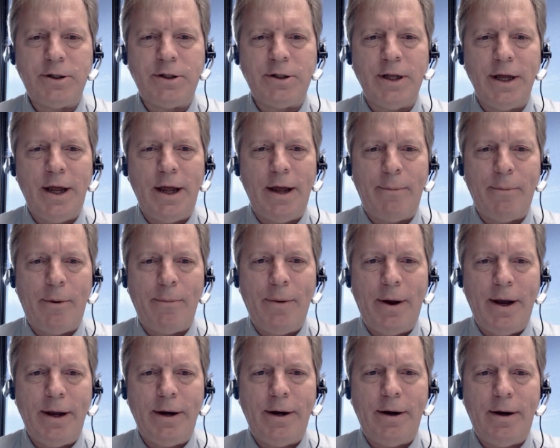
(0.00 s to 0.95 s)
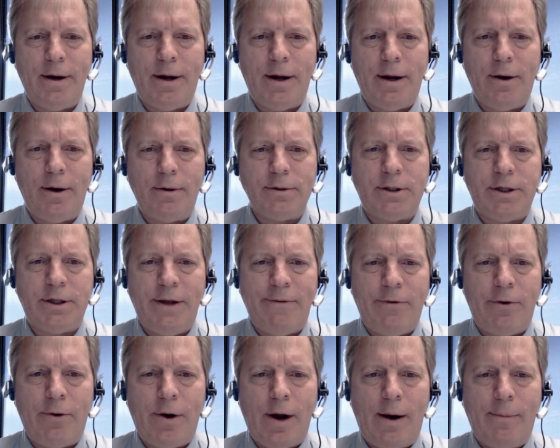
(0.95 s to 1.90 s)
just thinking, I'm reminded, uh,
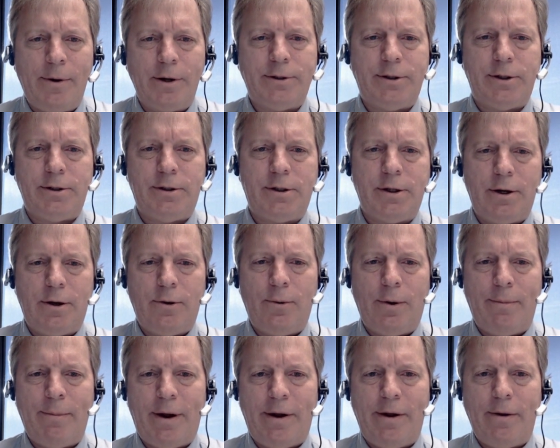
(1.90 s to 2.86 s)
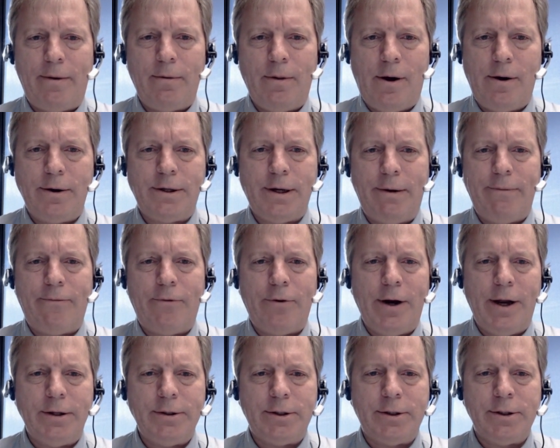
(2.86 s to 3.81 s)
Steven Roberts is uh, one of my longtime
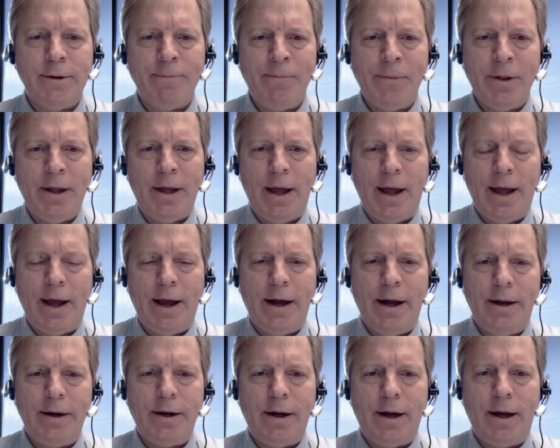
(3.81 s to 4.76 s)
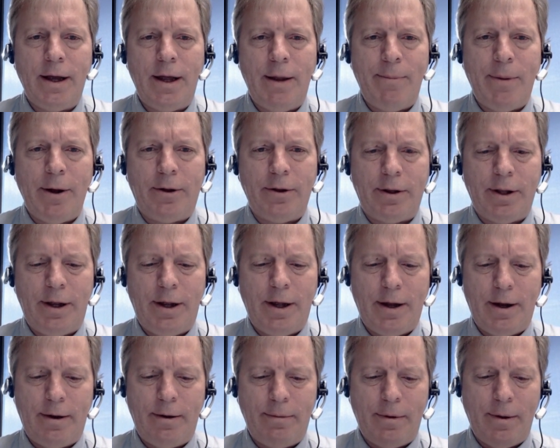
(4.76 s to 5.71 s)
friends, and uh, he built the
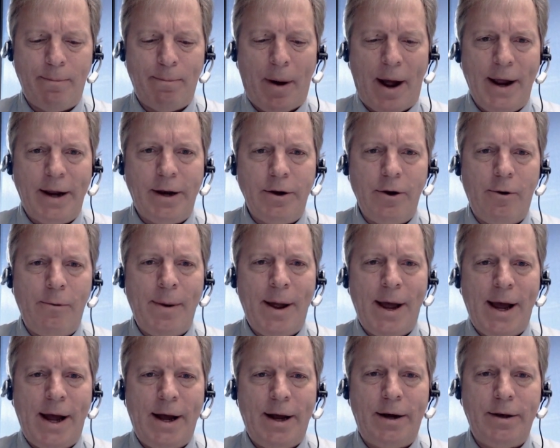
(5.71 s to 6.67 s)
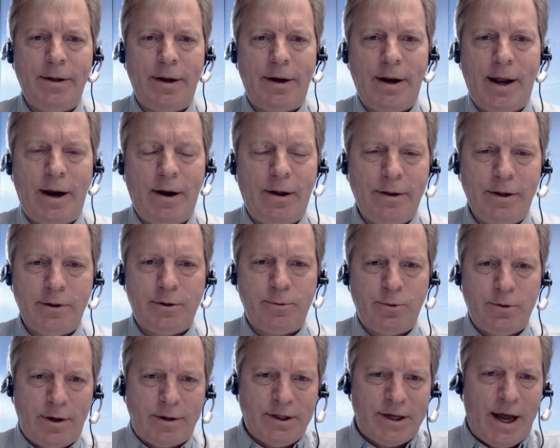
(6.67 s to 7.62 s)
uh, the bike Nomad that had all this
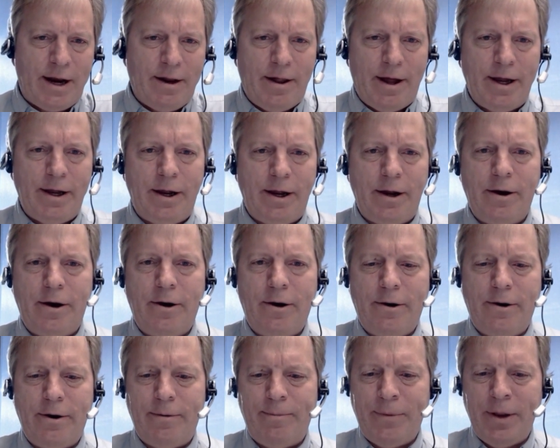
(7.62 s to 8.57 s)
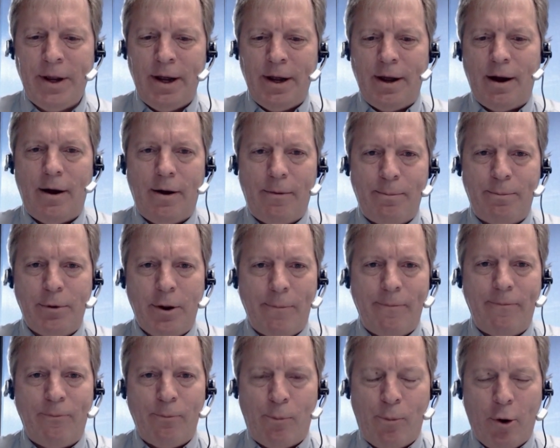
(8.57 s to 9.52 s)
satellite gear and uh,
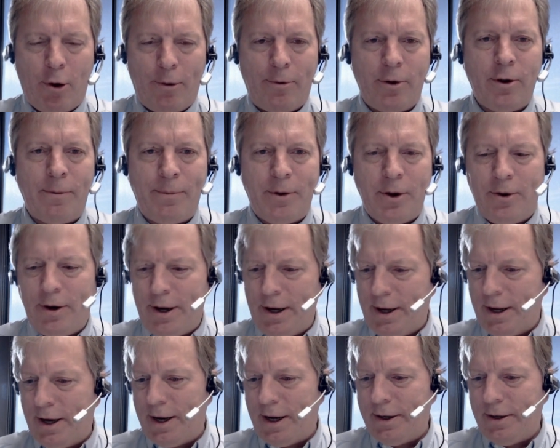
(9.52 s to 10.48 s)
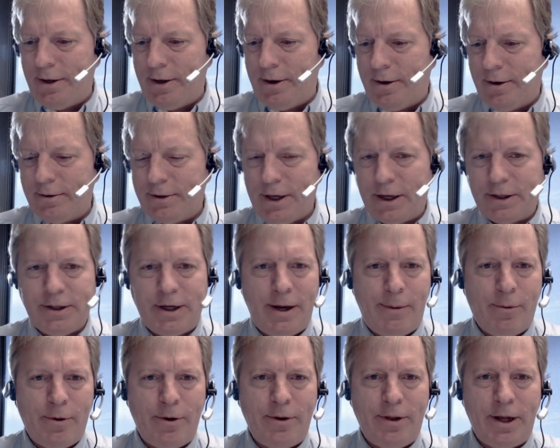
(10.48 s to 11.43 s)
com portable computing and had, you know, touch
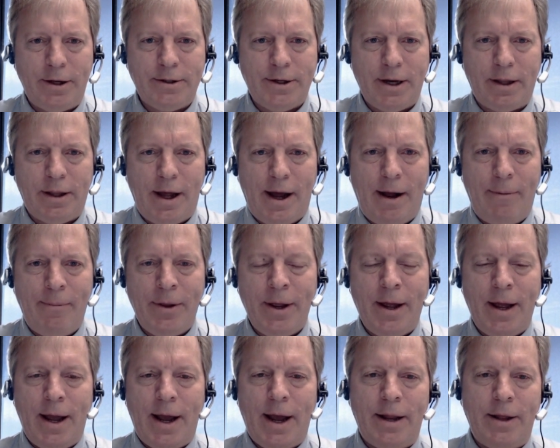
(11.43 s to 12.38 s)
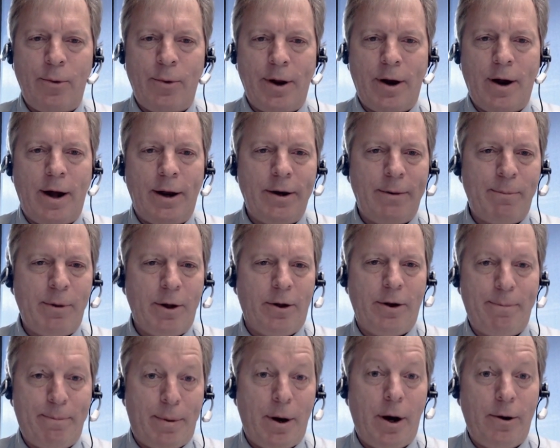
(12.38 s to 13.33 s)
keyboard and things like that. And he went on to
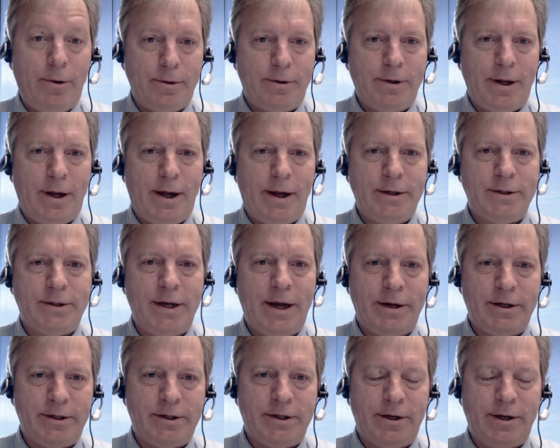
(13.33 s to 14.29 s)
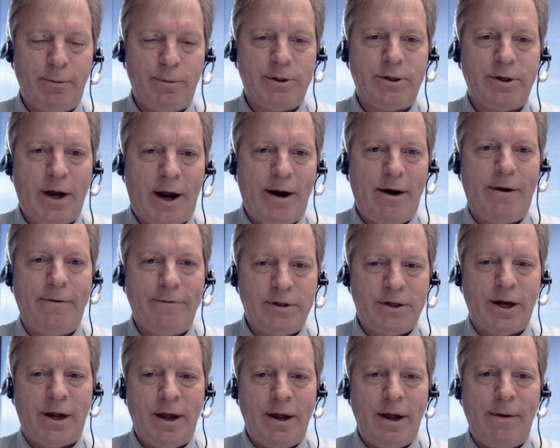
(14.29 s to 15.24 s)
build a boat, and said he was tired of
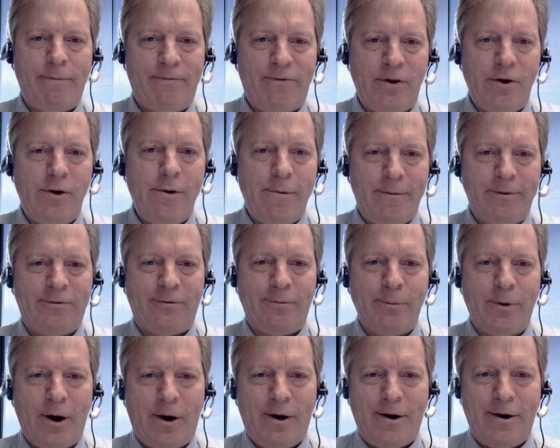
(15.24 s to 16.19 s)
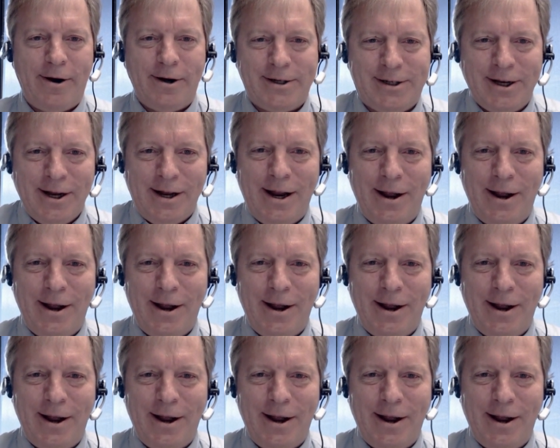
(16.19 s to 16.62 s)
sucking up fumes from cars.